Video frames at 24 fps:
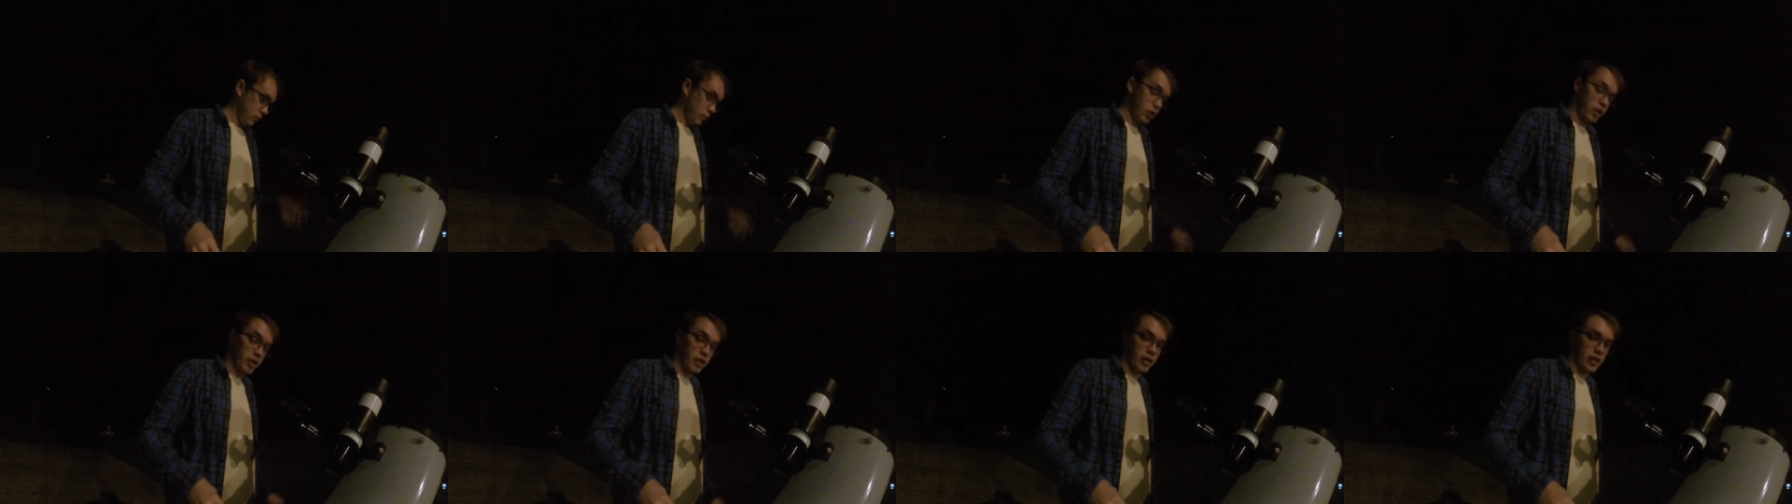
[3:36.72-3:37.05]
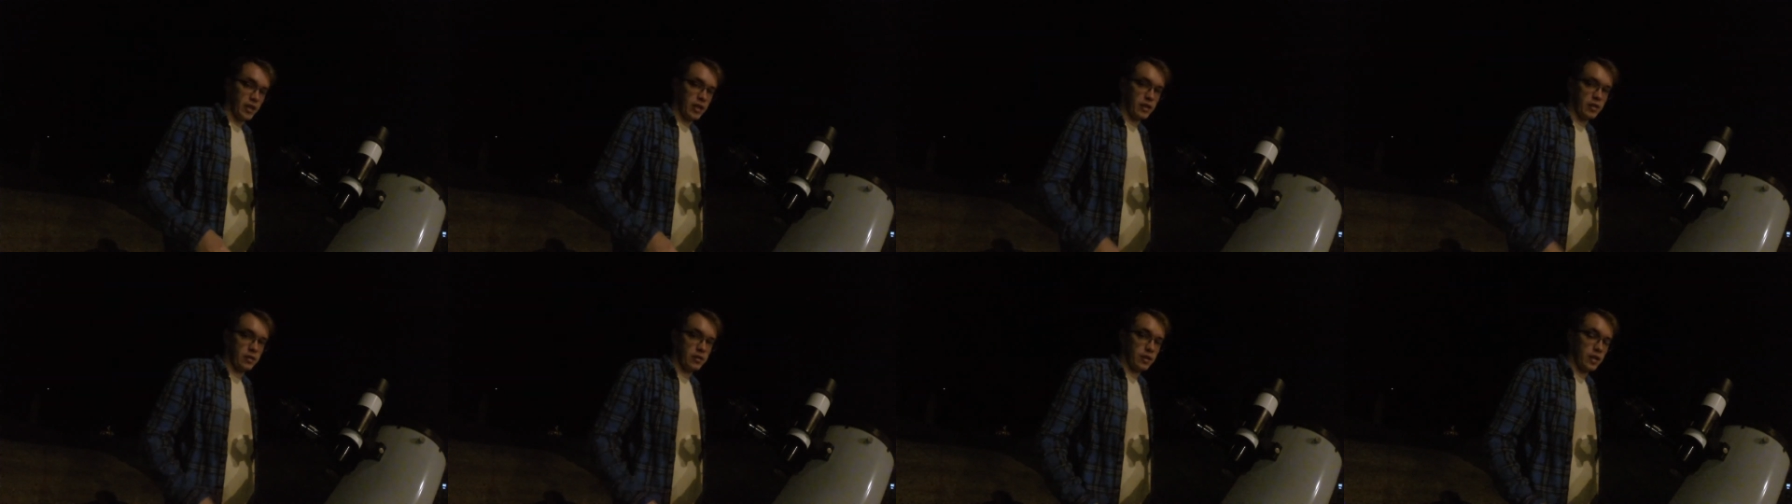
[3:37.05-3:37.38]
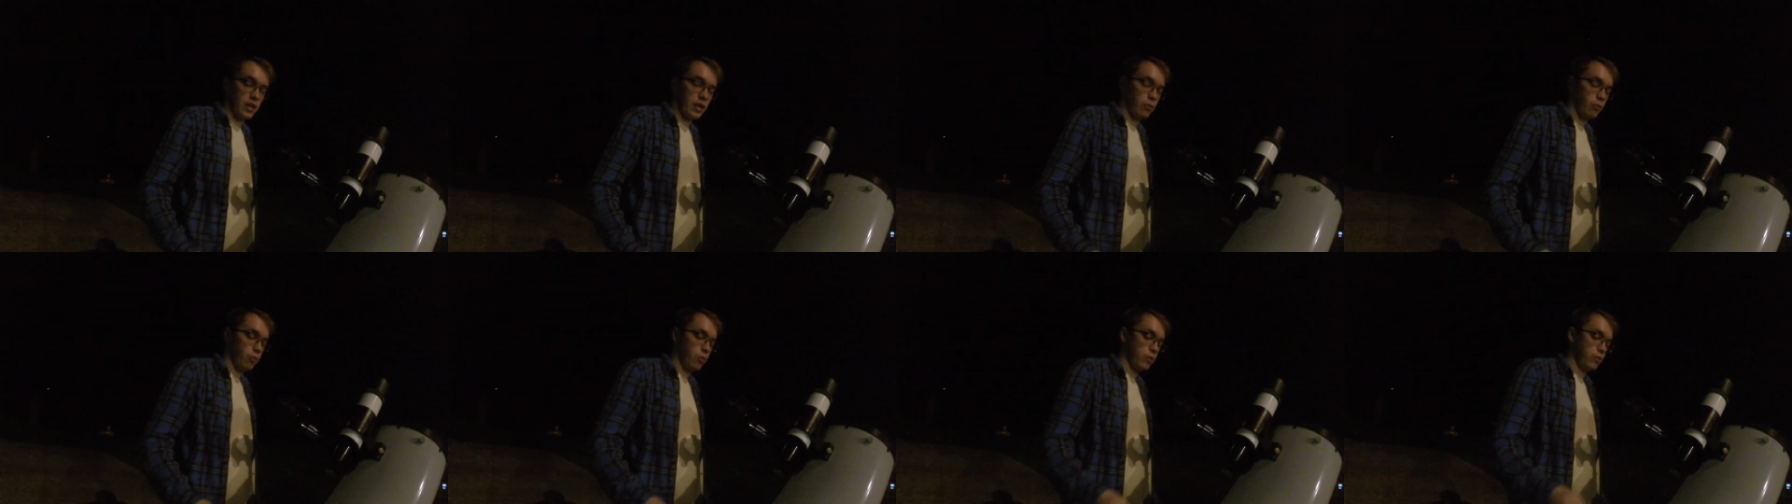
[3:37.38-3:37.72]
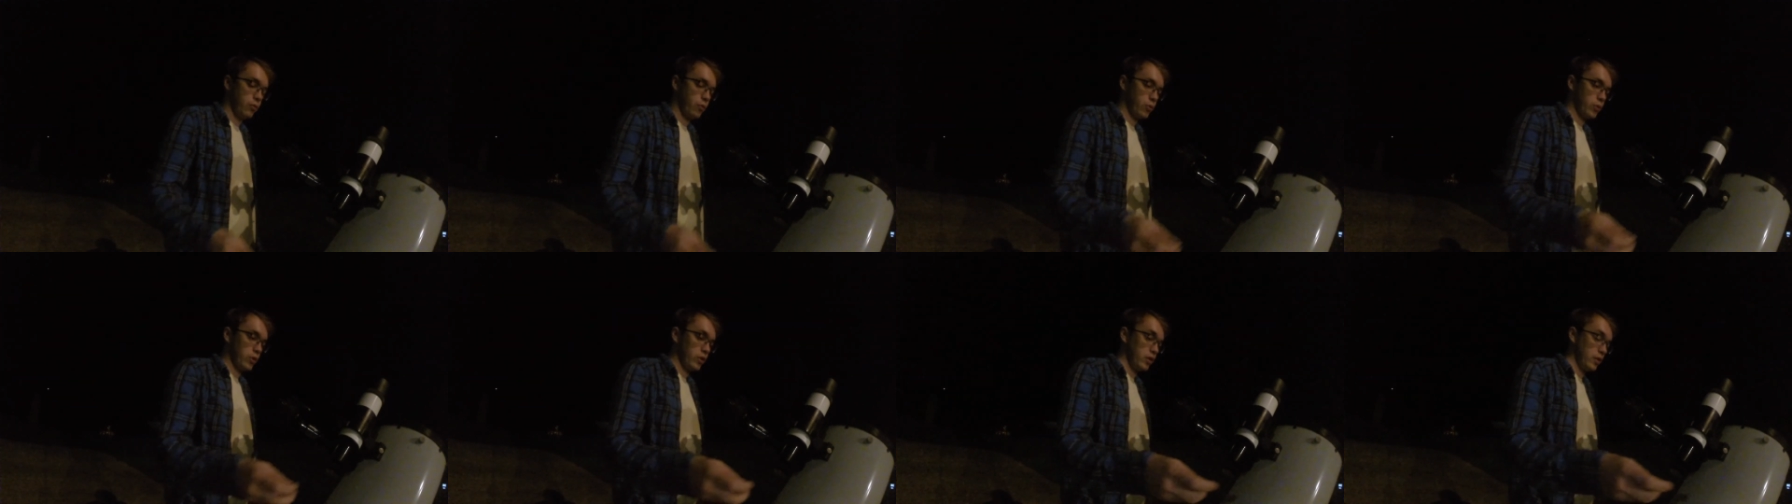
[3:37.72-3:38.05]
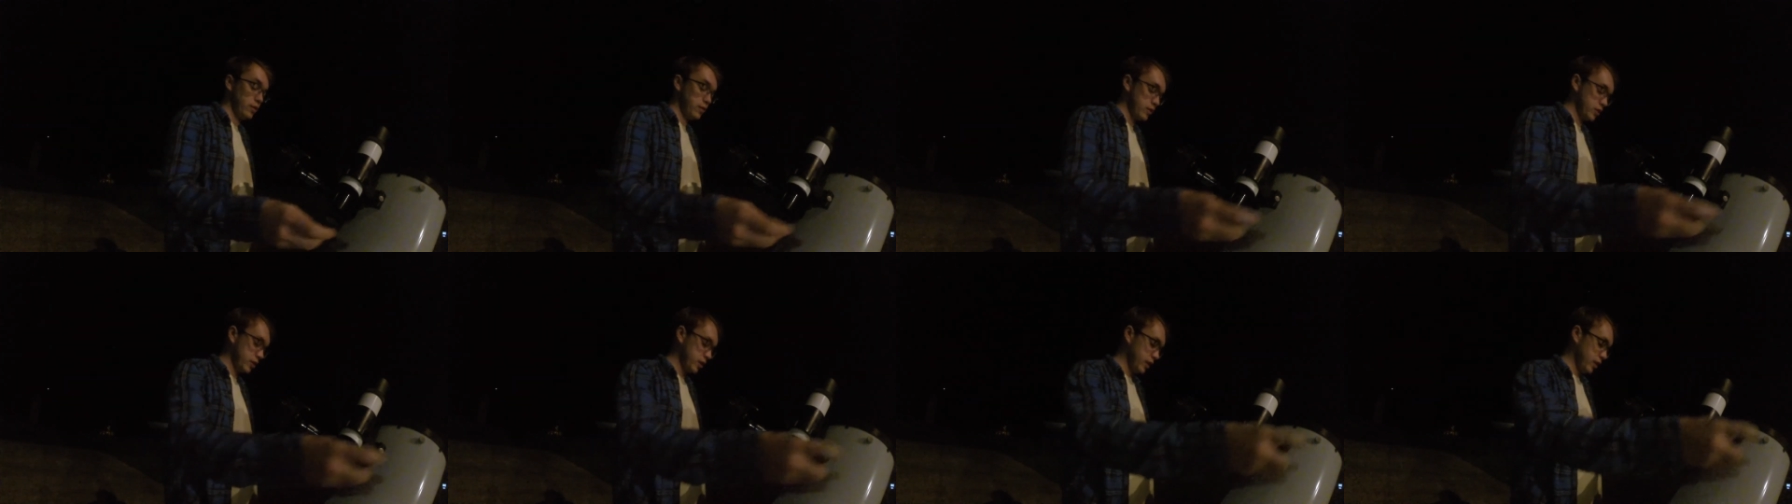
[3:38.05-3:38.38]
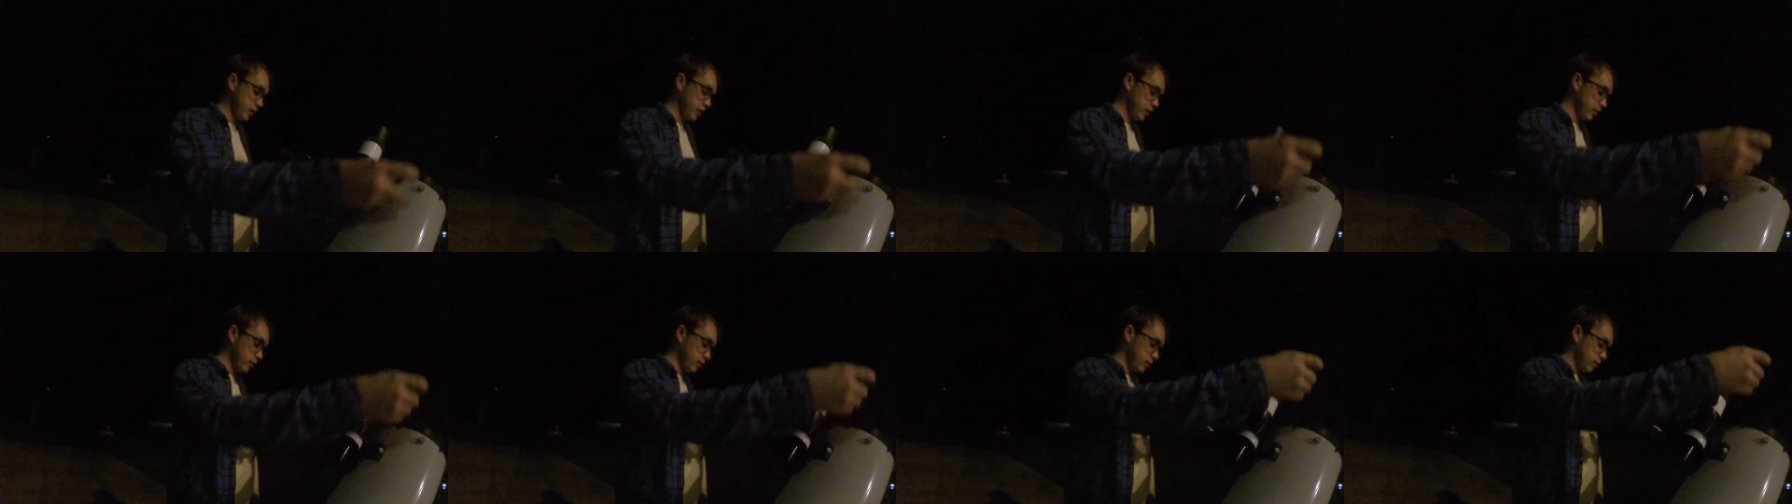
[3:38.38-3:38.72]
Again, at one fortieth of a
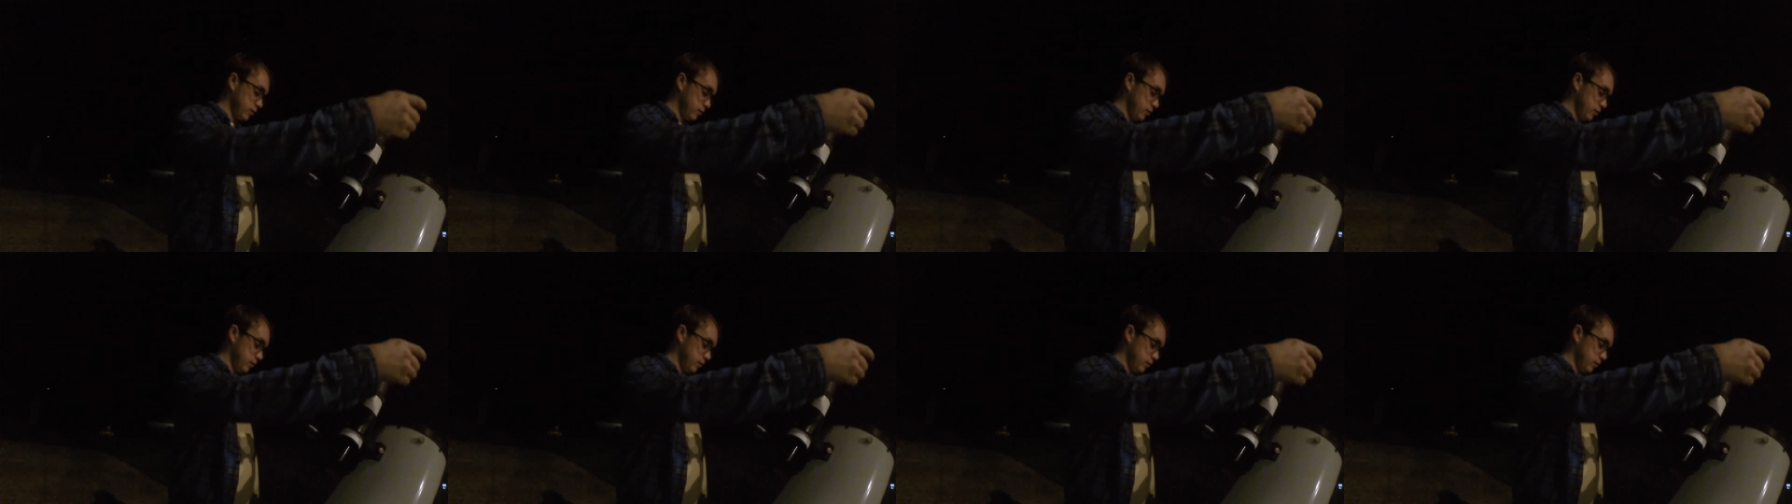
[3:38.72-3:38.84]
second.